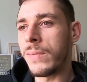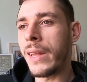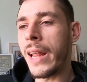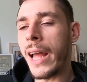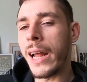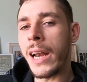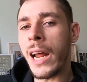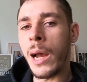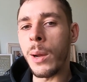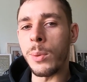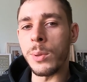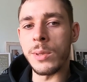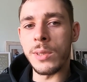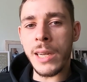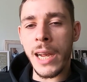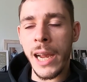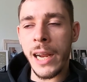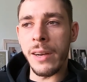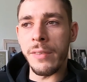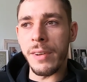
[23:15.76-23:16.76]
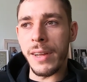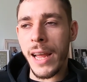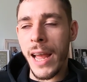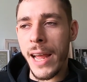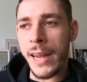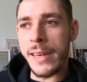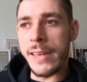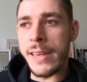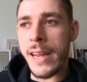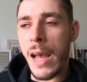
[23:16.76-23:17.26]
that I was kind of
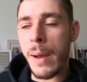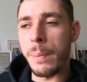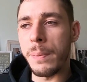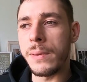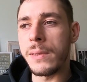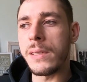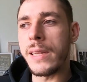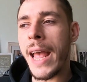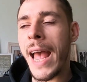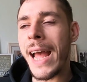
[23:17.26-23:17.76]
adept,